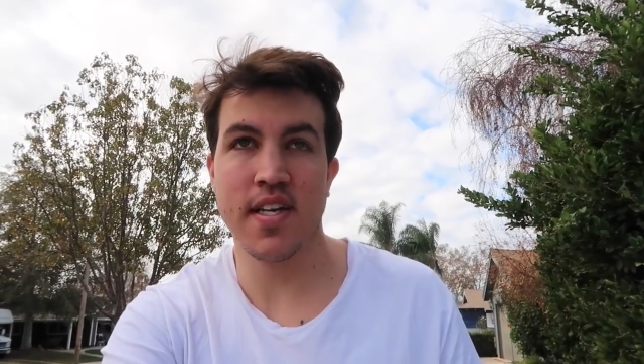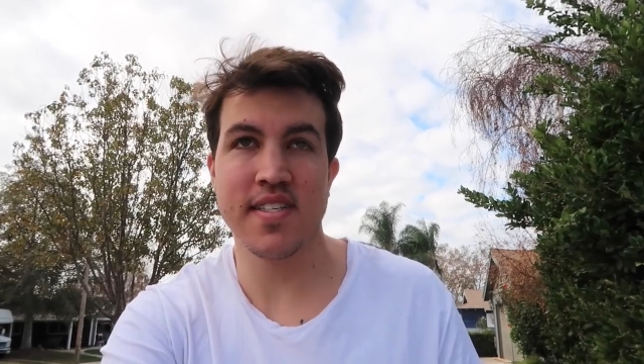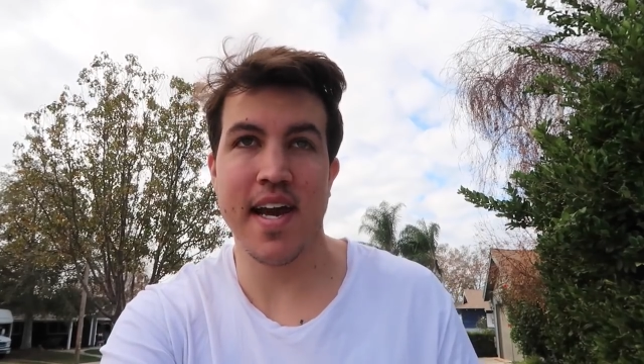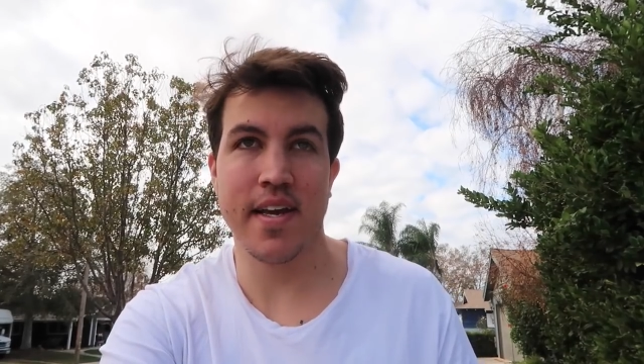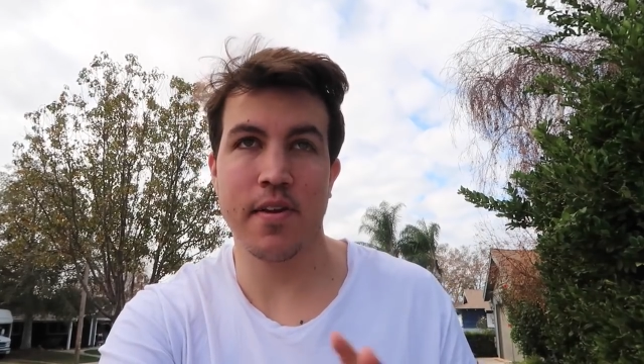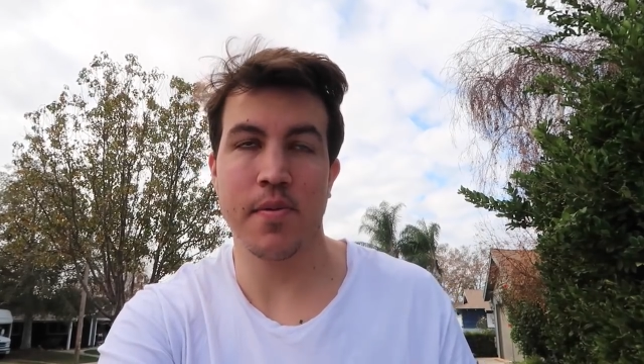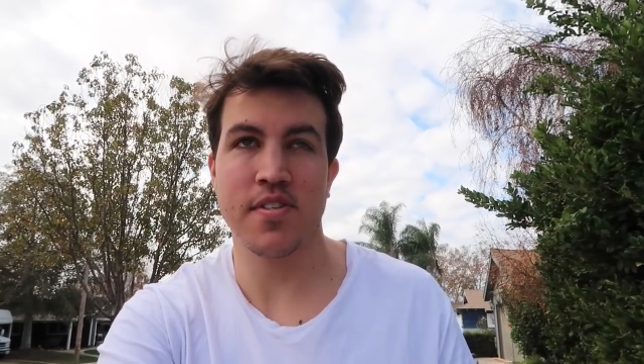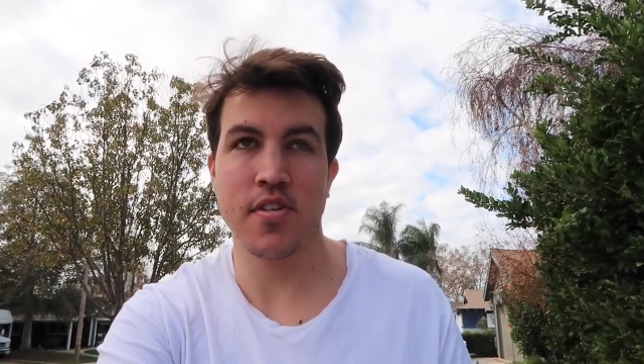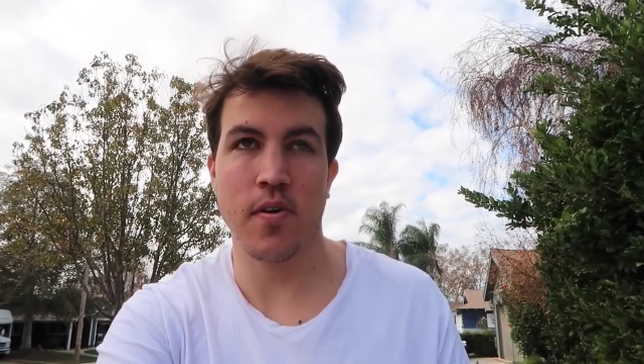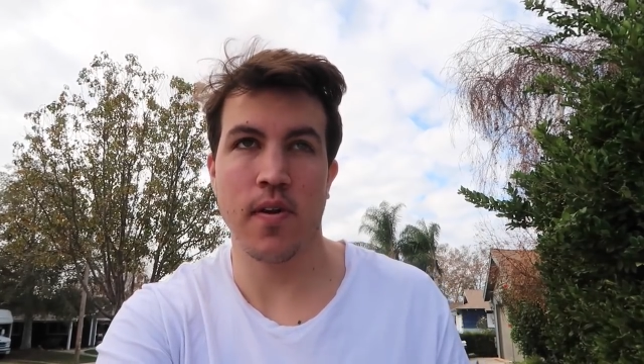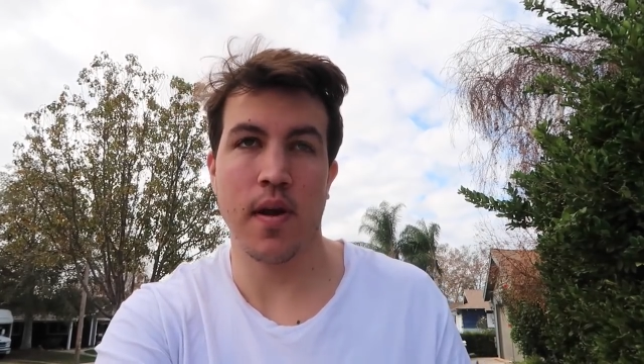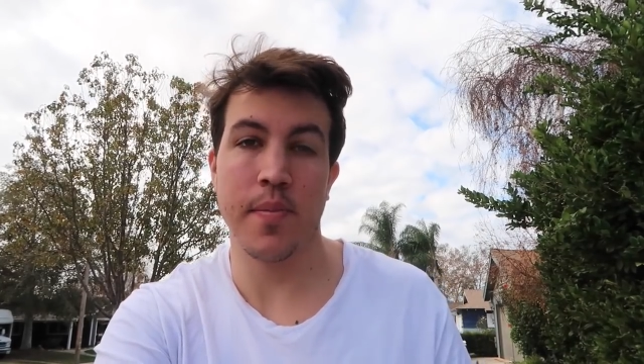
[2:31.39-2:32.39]
exactly what's
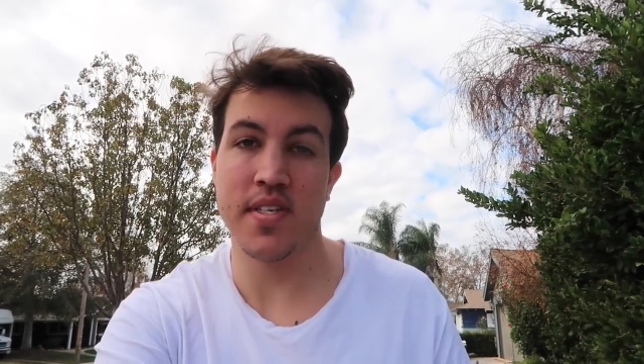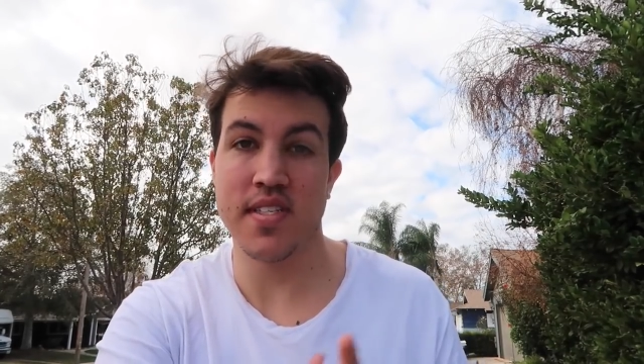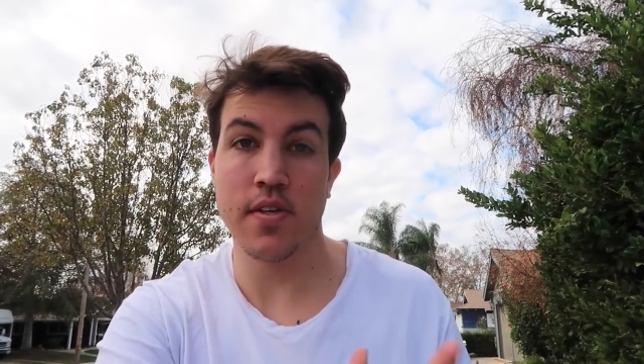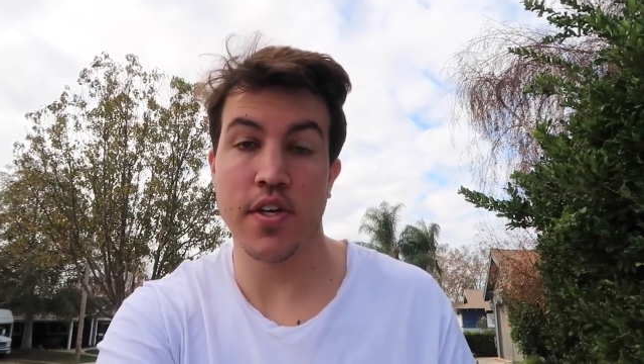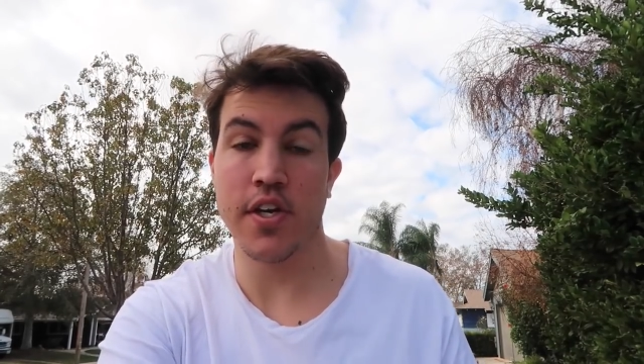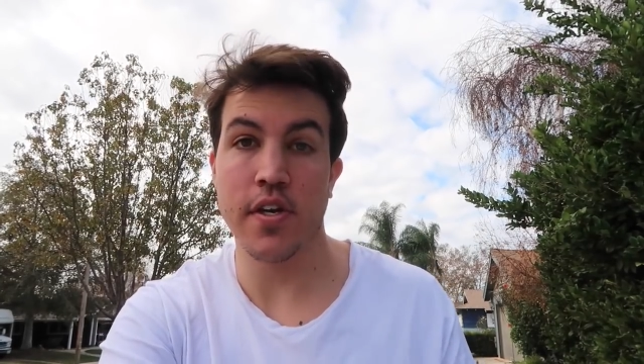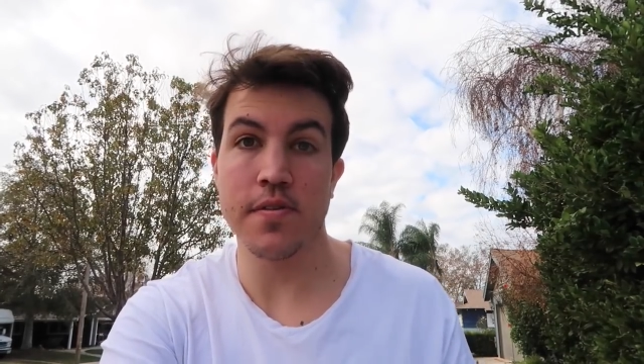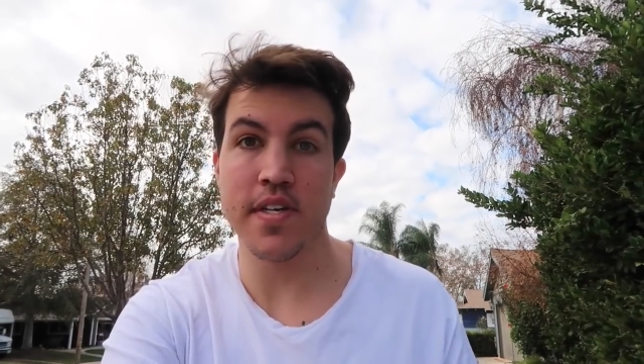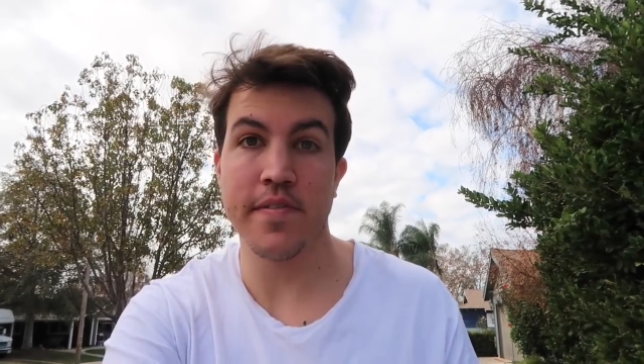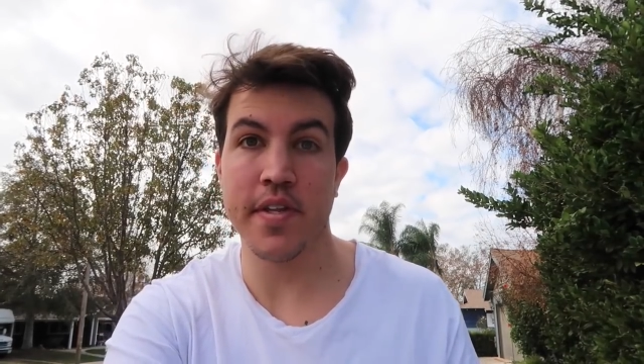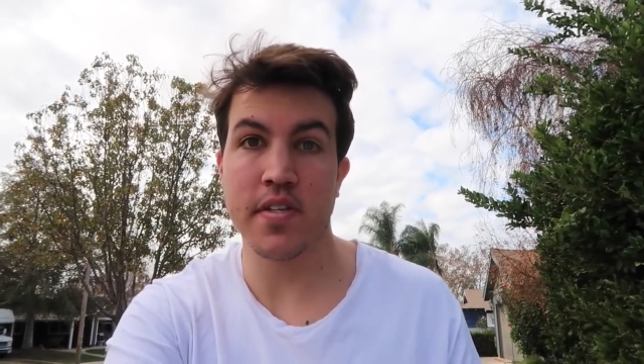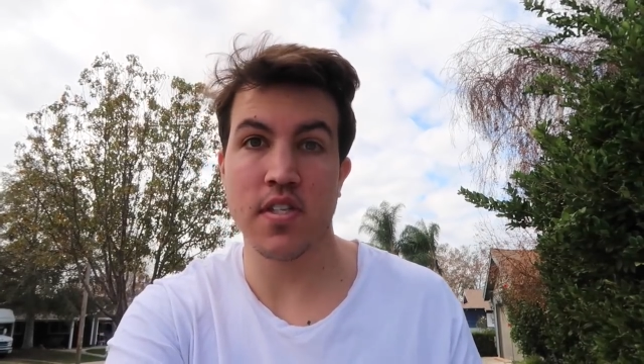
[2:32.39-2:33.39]
going on, but still good news,
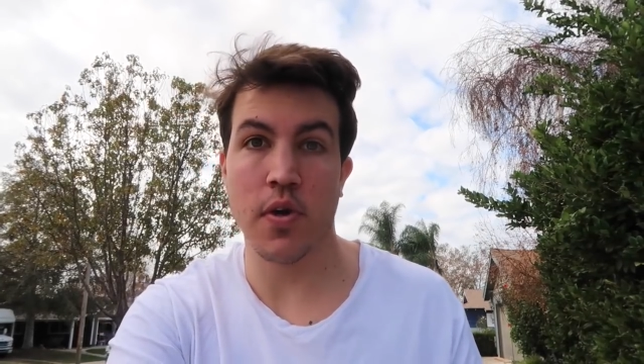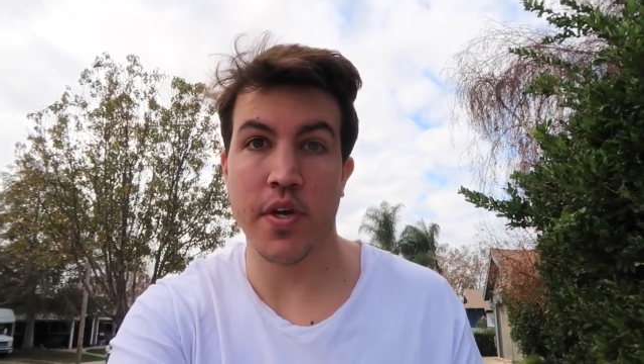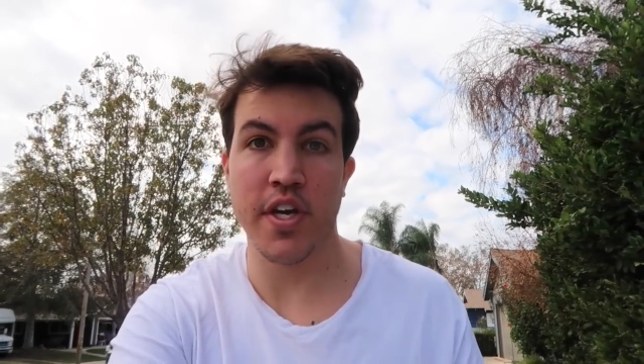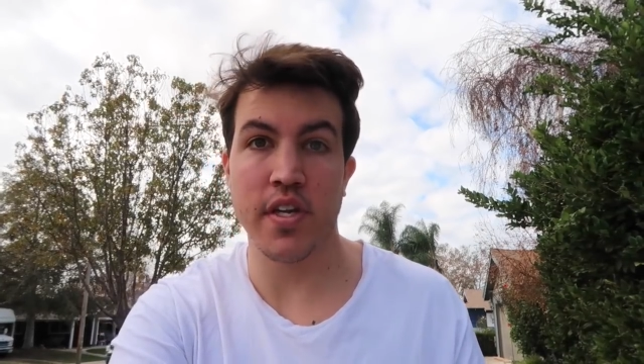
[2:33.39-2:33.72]
everything's going